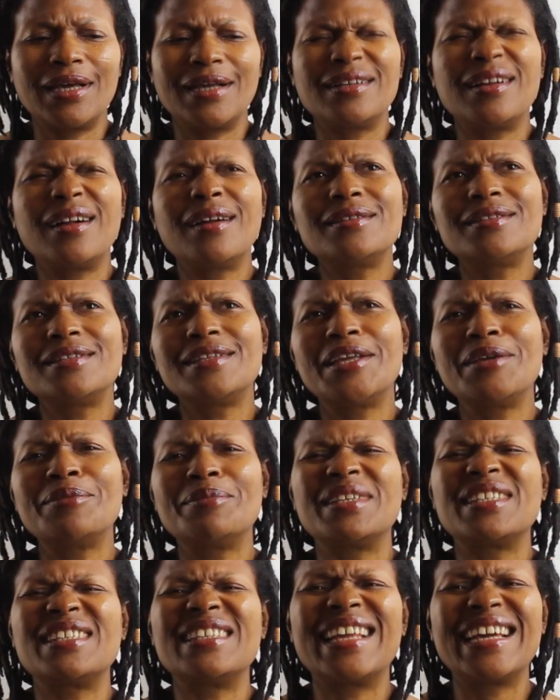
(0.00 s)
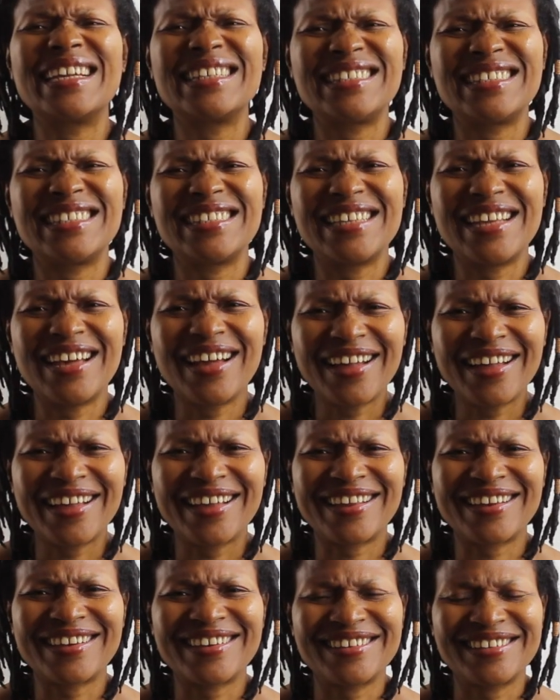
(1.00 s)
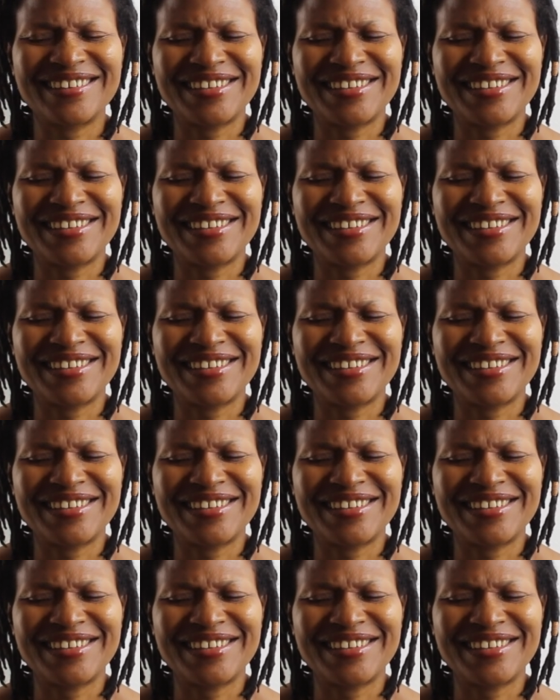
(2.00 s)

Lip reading: God's name is 99.